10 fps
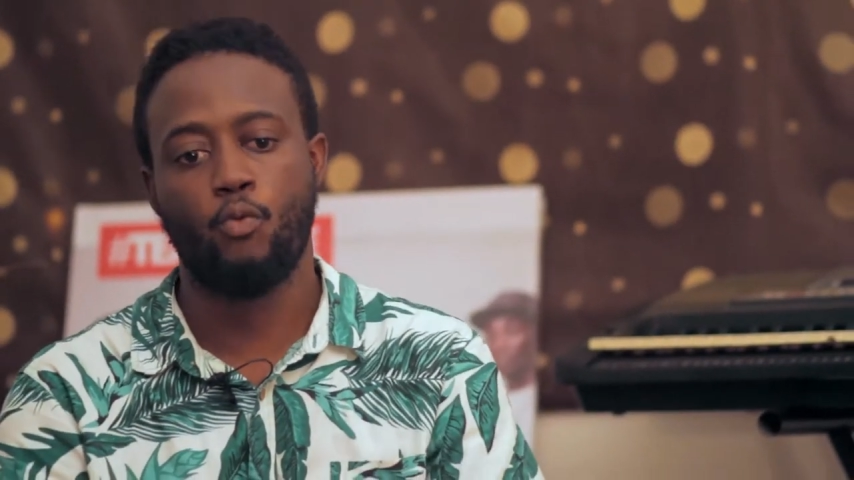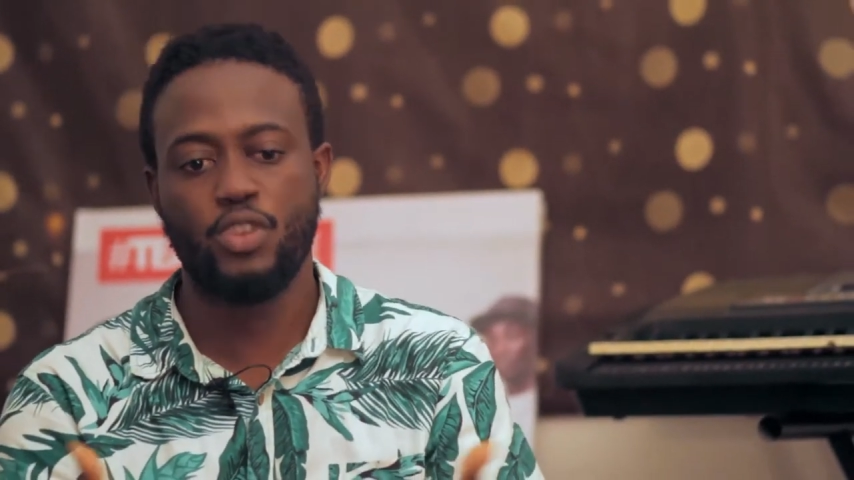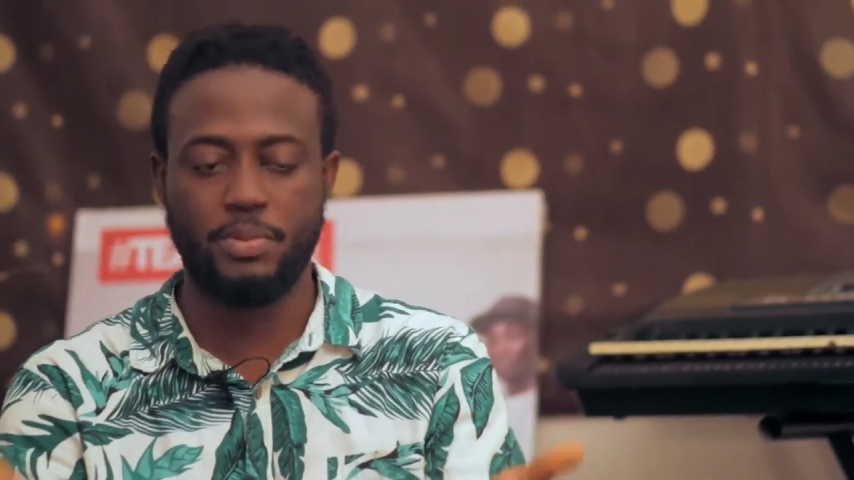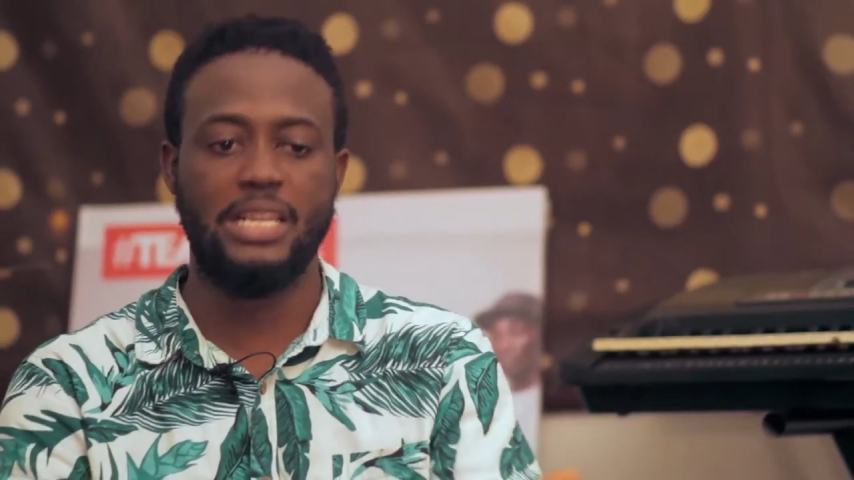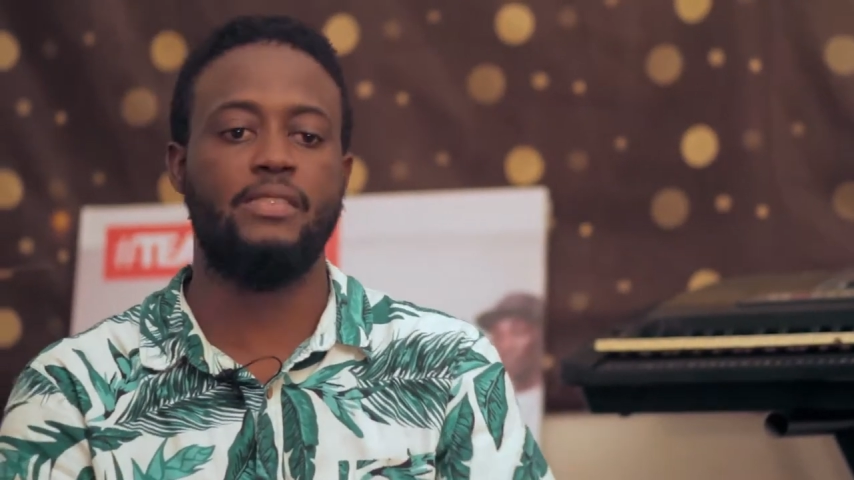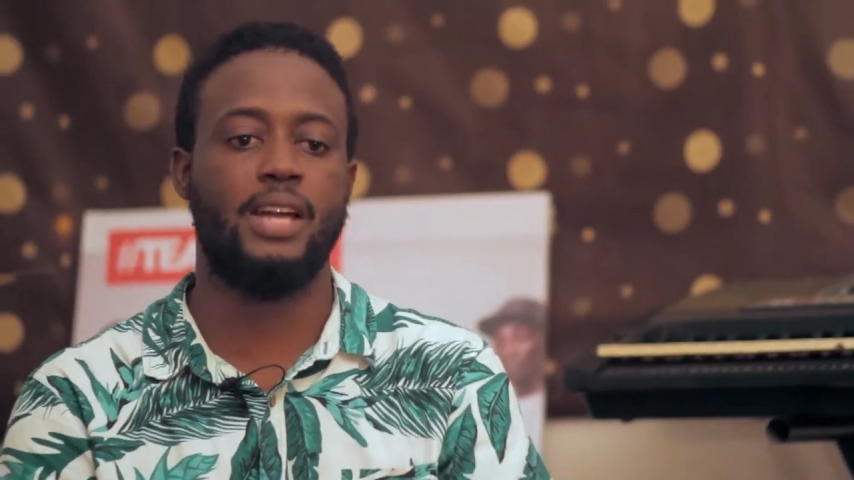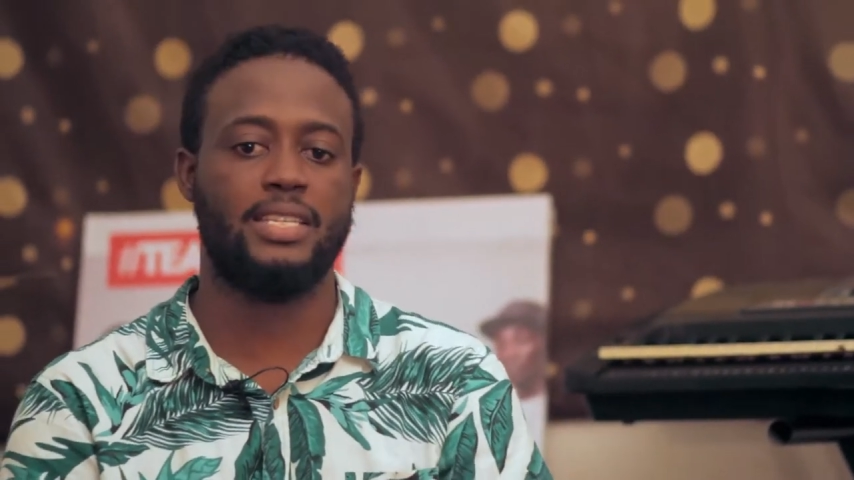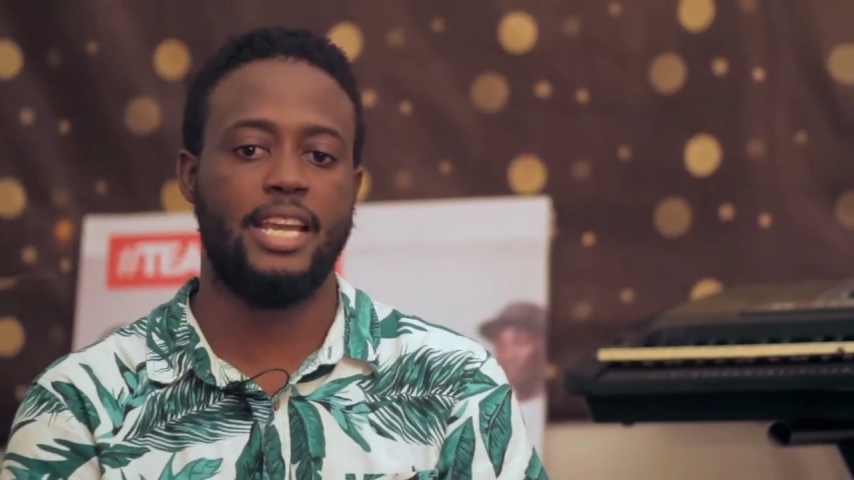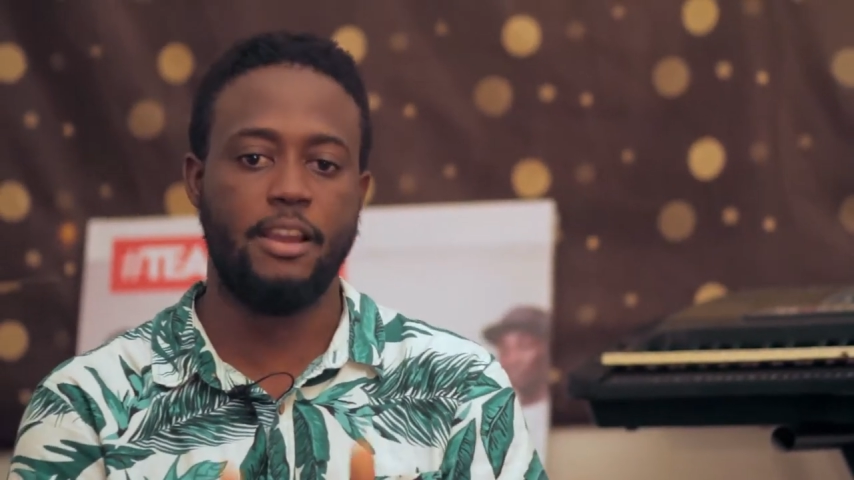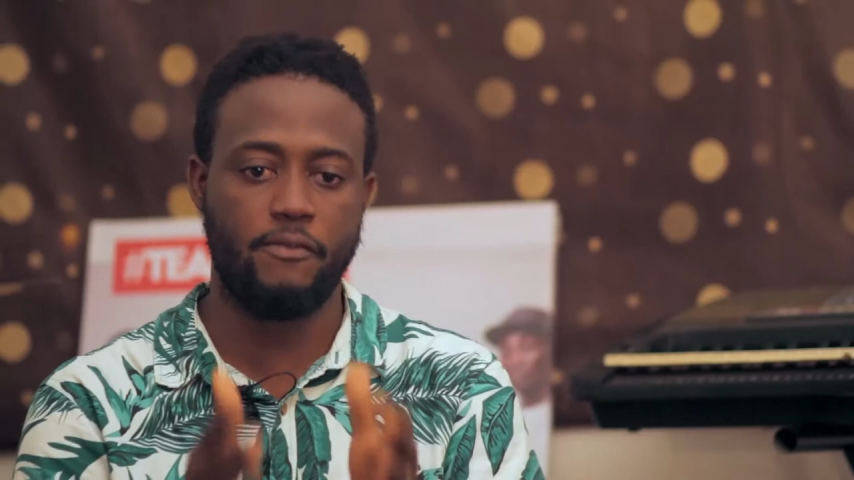we believe
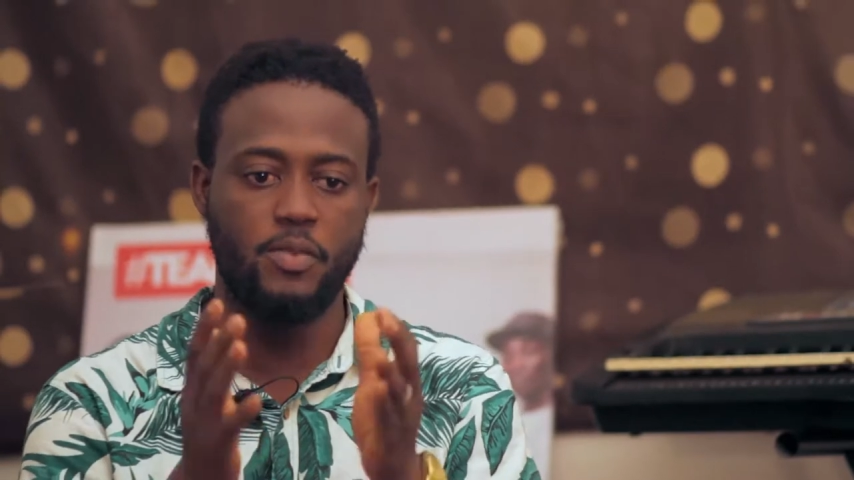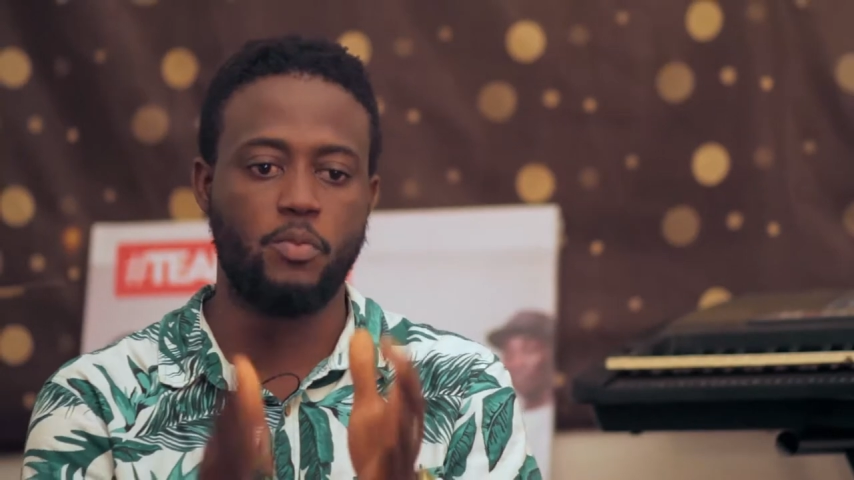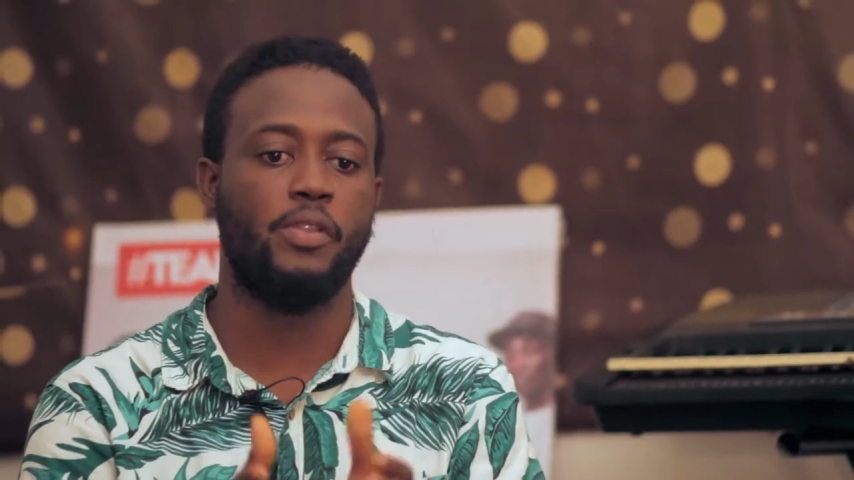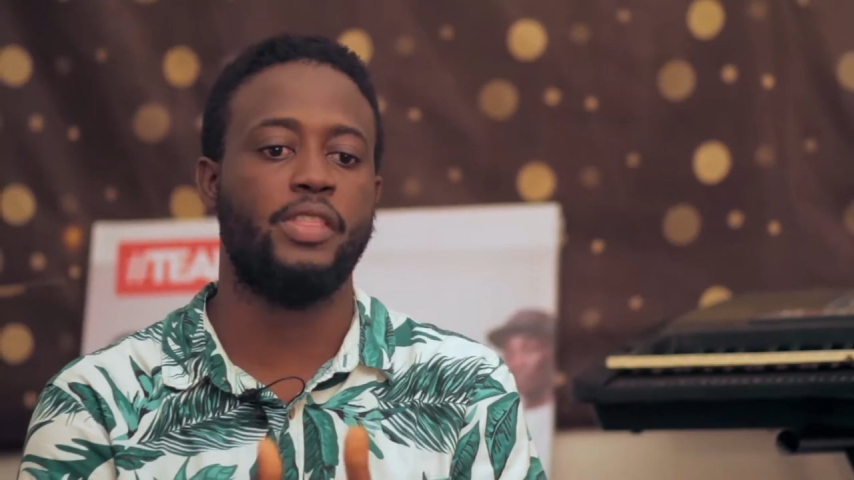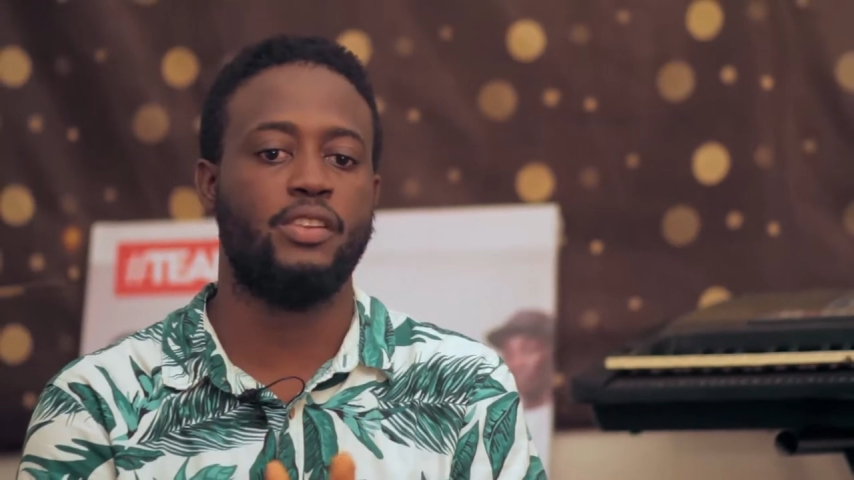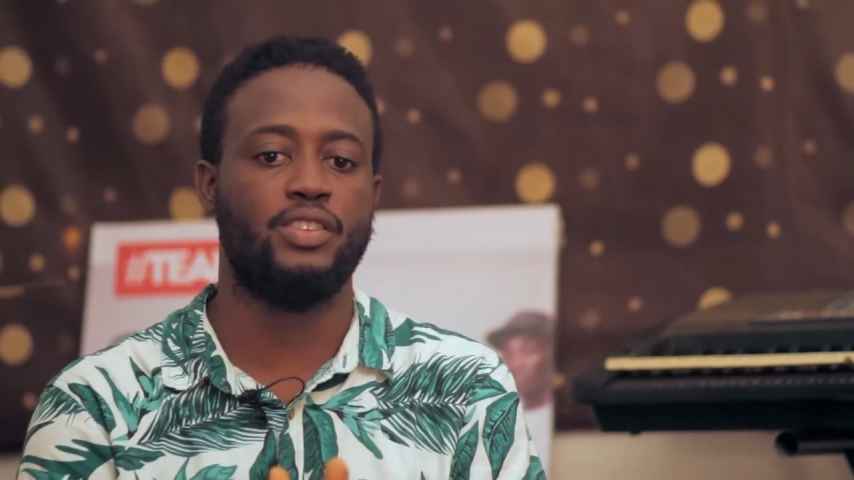that every month there